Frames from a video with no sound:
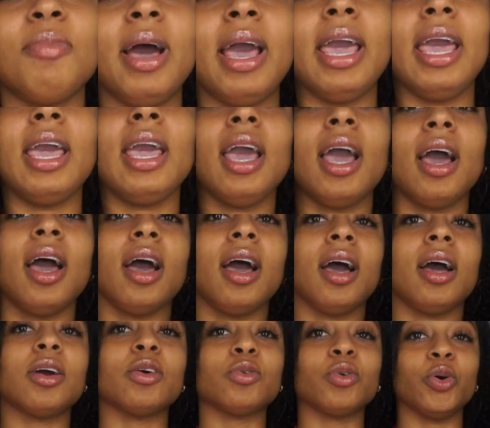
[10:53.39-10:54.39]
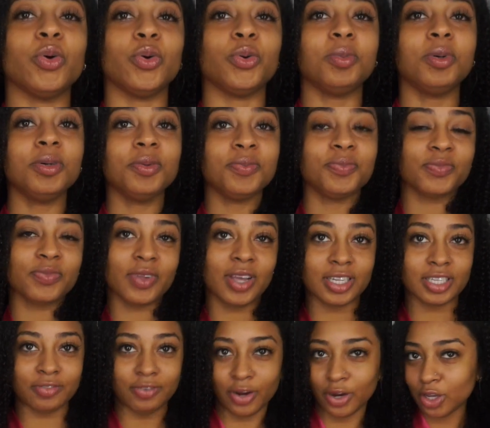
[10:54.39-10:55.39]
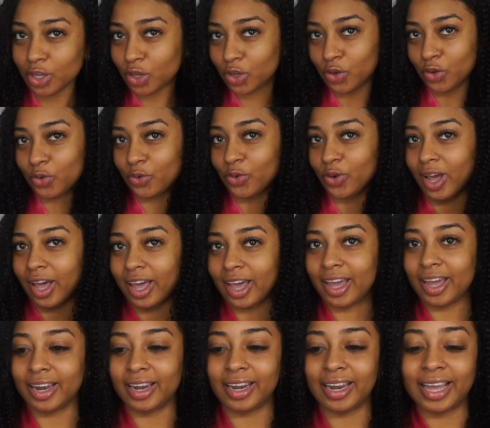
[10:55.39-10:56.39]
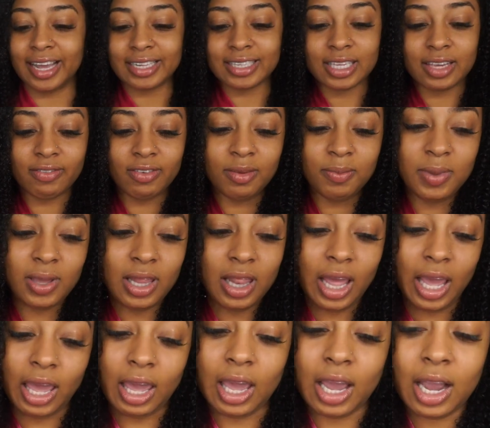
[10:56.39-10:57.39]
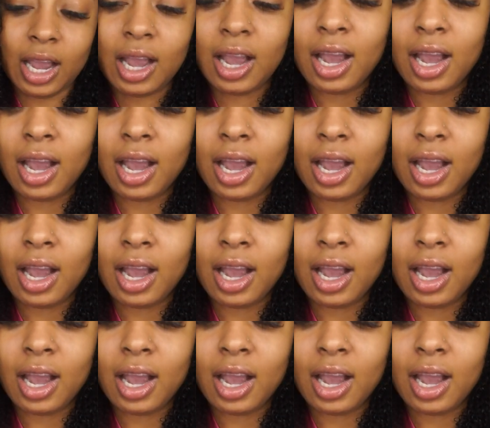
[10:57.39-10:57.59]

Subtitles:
my robe. It's very cute and it's giving me like,